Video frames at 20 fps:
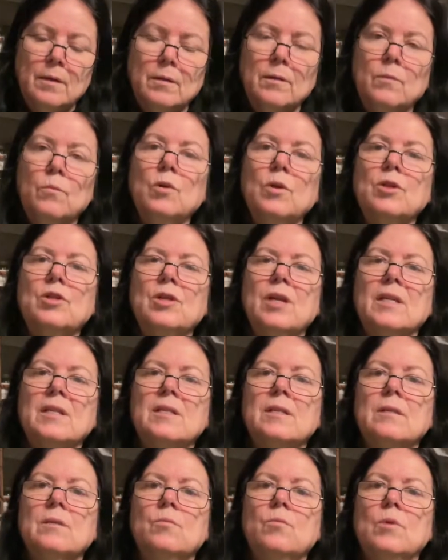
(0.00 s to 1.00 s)
which
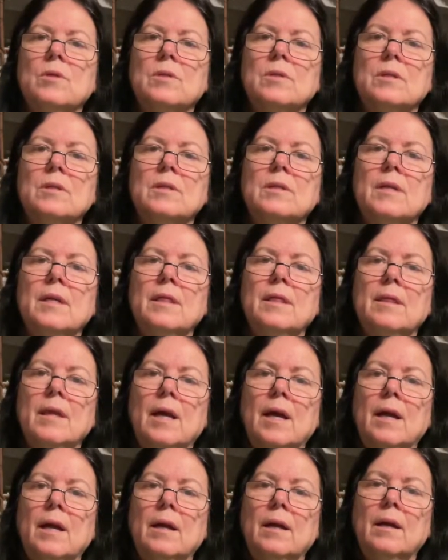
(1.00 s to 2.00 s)
S was the
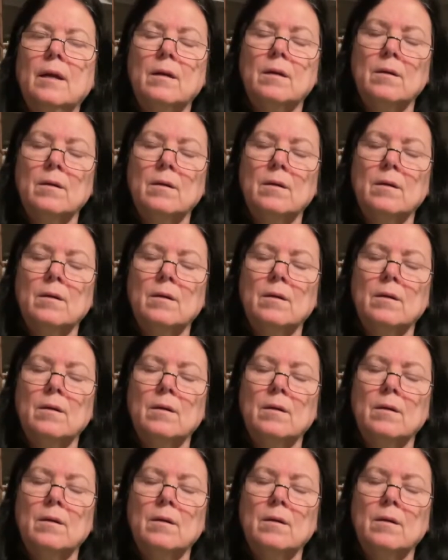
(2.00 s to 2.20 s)
synthetic.